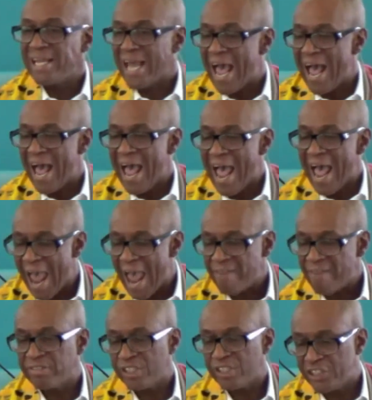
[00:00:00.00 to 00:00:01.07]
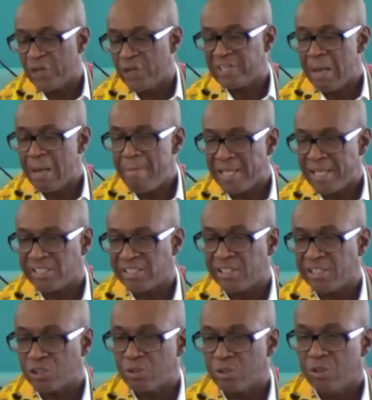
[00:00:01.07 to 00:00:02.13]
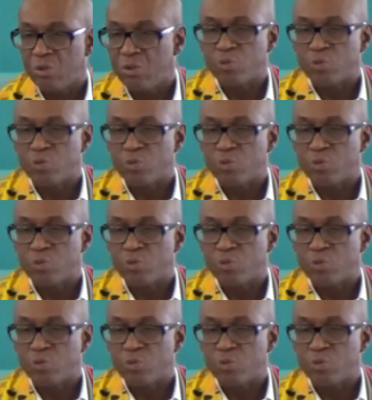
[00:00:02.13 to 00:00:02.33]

have to share that message with